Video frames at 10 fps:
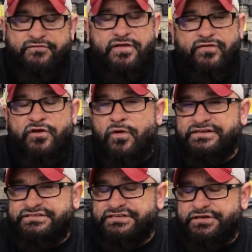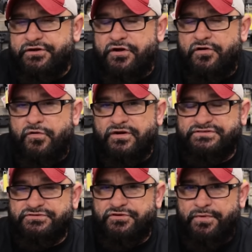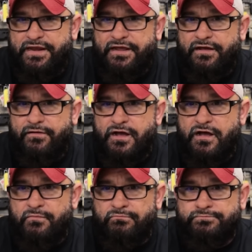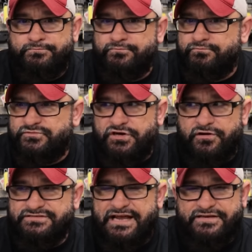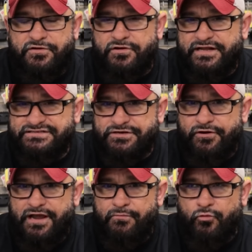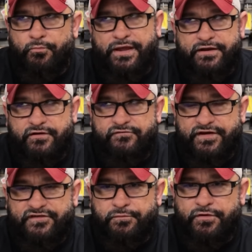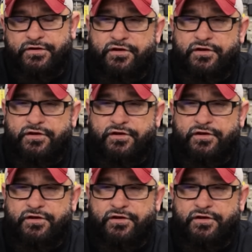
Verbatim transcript: If you have any questions, you can go to our social media. Um, Shark Coast Tactical on Instagram. We're banned on Facebook.